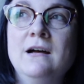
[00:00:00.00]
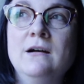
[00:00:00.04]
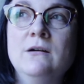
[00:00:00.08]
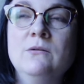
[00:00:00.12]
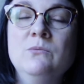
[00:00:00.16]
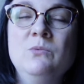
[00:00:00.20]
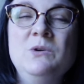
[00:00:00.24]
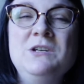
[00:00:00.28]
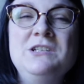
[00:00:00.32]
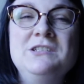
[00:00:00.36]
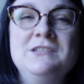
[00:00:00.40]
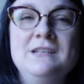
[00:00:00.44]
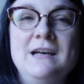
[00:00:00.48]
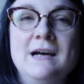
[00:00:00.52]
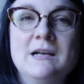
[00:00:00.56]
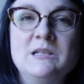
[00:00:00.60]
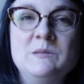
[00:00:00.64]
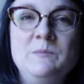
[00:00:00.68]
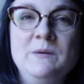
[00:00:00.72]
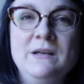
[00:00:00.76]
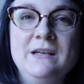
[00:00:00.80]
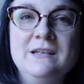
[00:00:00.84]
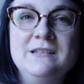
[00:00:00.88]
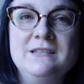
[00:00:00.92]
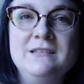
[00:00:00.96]
which sucks,
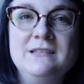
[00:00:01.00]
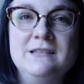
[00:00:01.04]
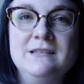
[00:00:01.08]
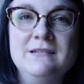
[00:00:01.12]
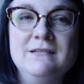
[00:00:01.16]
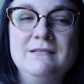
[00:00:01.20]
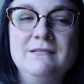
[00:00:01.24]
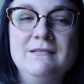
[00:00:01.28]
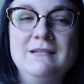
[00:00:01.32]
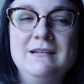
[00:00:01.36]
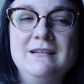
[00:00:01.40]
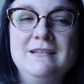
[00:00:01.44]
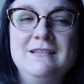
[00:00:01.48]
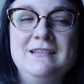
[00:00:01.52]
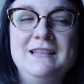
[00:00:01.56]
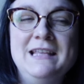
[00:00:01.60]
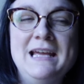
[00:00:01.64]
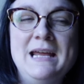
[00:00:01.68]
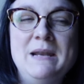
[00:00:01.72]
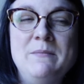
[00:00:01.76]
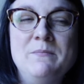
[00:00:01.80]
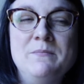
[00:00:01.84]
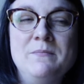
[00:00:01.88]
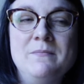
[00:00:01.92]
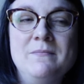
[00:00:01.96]
because
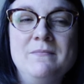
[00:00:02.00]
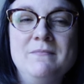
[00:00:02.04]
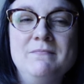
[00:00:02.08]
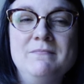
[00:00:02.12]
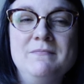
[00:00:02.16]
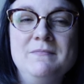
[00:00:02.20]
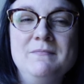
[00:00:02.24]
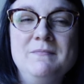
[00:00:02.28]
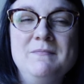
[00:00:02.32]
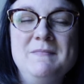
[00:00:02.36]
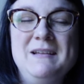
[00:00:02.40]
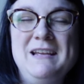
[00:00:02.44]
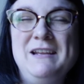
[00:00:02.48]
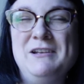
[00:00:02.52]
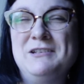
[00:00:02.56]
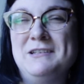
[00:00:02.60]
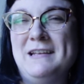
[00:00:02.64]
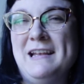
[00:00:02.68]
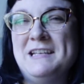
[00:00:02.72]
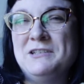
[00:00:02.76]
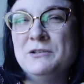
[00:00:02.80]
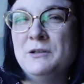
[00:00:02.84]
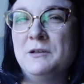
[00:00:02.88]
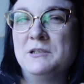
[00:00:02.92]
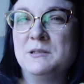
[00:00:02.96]
then
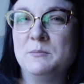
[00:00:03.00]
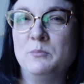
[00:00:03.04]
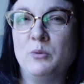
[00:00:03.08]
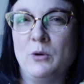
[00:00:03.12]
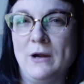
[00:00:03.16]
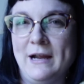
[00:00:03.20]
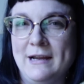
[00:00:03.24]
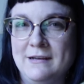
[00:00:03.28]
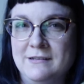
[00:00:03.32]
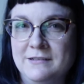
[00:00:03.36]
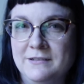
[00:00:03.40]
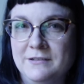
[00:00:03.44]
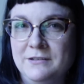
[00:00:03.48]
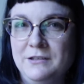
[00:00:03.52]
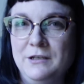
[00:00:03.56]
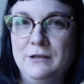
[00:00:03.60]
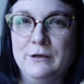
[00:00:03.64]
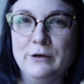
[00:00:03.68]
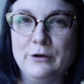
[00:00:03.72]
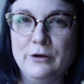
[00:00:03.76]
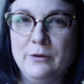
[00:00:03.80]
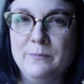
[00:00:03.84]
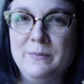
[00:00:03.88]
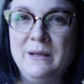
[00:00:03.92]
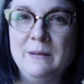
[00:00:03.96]
it's not as branded.
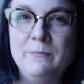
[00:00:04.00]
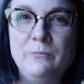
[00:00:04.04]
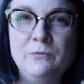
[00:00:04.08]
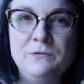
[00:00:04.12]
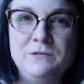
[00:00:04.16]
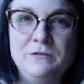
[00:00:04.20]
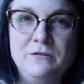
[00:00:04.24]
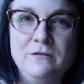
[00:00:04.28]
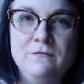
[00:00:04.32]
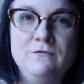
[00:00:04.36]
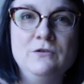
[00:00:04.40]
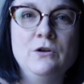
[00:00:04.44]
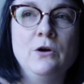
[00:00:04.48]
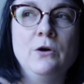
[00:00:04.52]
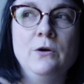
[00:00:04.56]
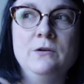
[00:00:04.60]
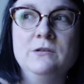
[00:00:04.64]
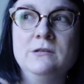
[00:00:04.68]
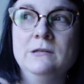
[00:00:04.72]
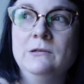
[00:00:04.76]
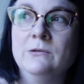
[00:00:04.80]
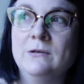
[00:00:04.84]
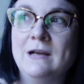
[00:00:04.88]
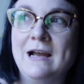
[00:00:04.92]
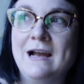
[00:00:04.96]
People sort of know
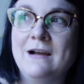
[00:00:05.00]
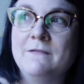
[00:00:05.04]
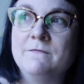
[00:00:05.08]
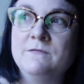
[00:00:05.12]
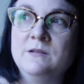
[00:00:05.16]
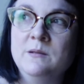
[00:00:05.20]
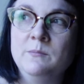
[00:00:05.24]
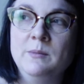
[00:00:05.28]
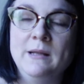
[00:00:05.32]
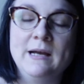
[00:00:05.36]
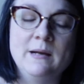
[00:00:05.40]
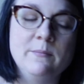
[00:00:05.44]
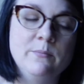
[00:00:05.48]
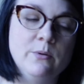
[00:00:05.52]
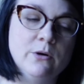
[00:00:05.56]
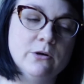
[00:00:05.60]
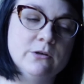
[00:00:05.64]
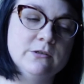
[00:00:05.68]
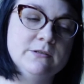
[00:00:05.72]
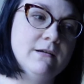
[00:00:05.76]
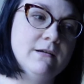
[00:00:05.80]
to look out for the black box.